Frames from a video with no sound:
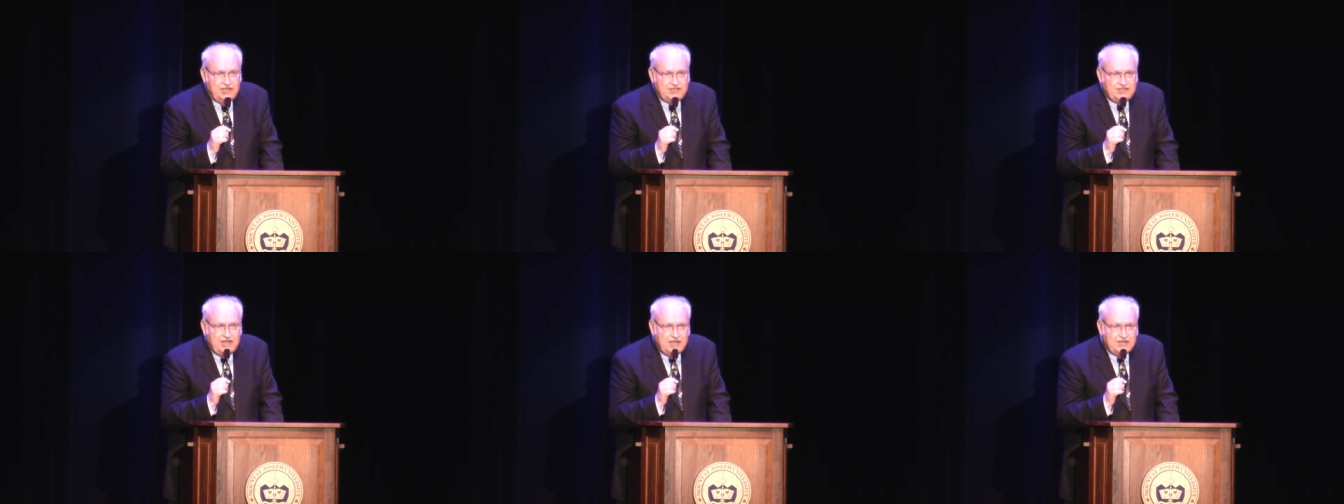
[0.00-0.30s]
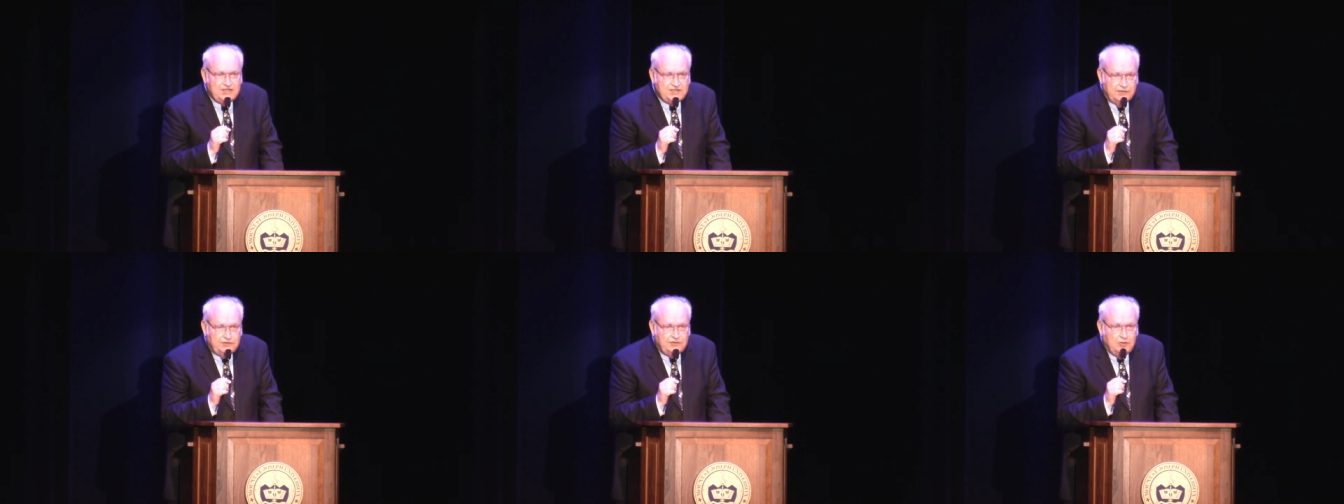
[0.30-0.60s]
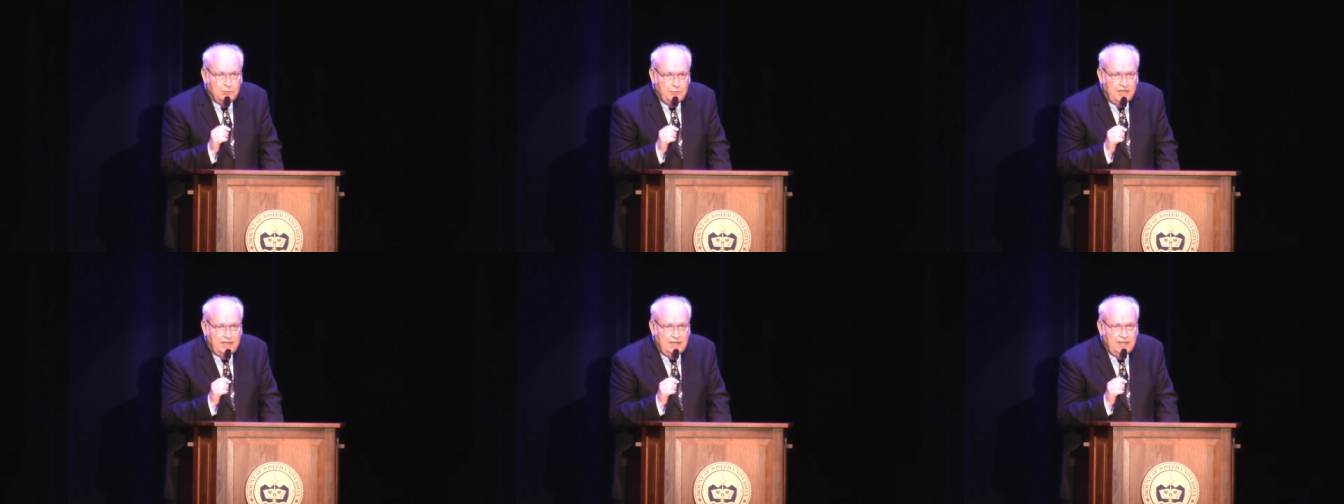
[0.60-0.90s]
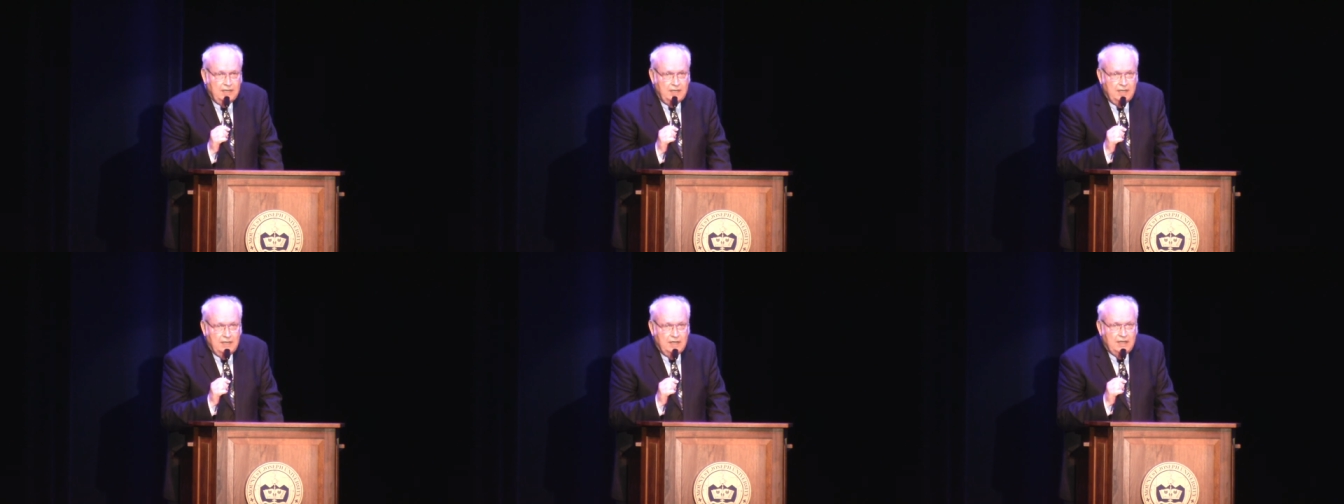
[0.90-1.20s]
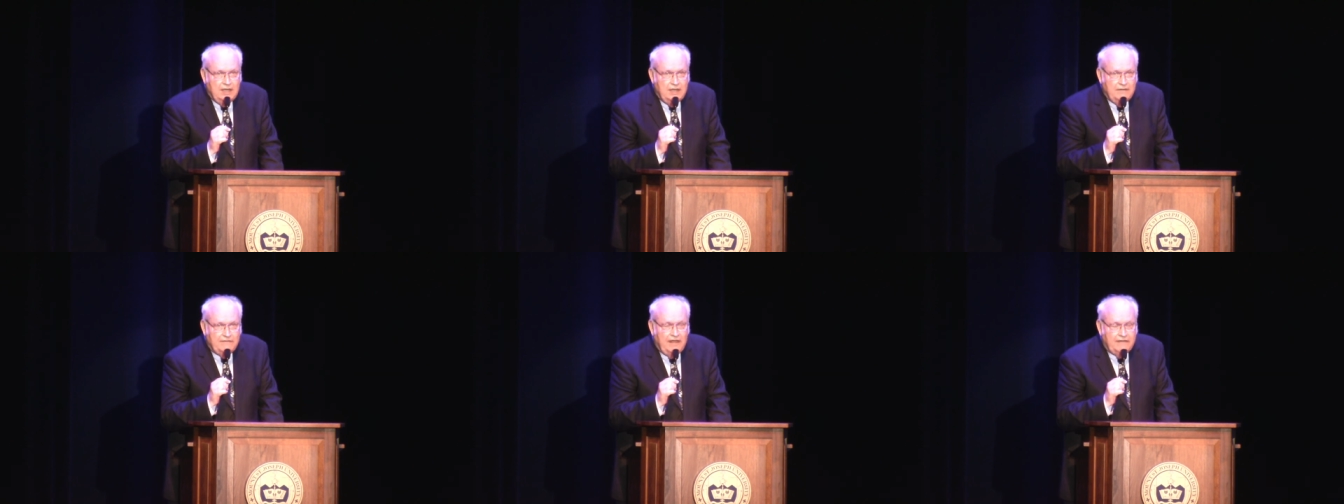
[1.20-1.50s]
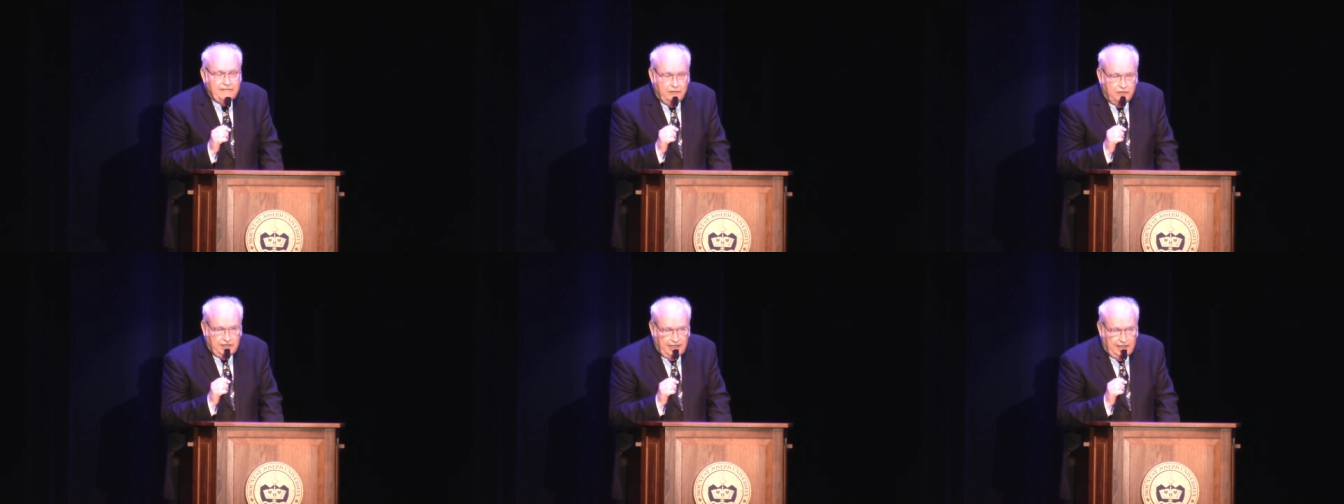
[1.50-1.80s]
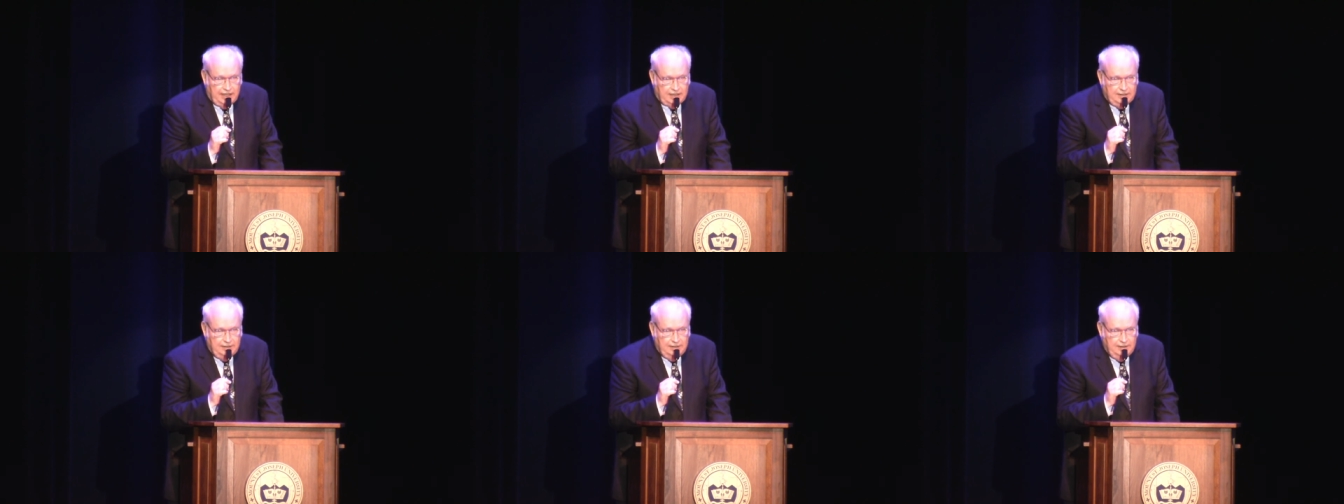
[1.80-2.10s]
and she sings it to me if
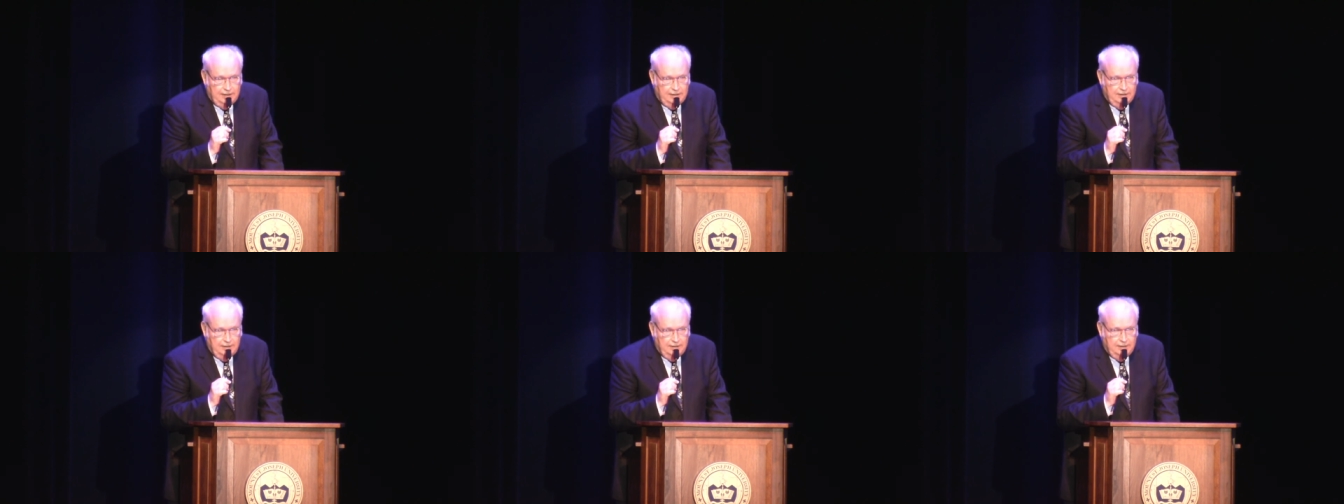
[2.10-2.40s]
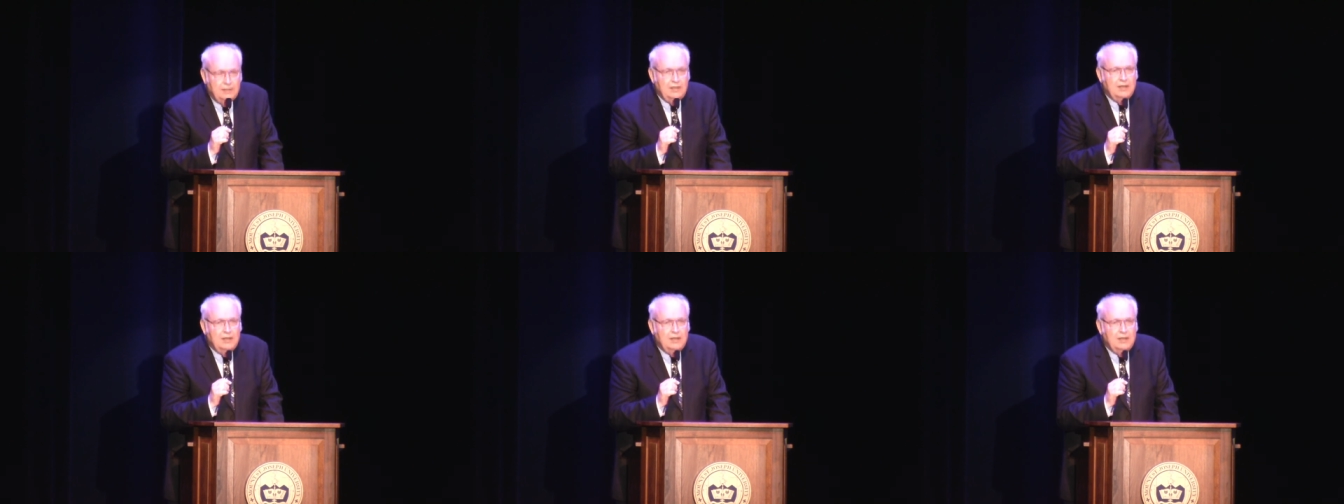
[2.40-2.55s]
I forget.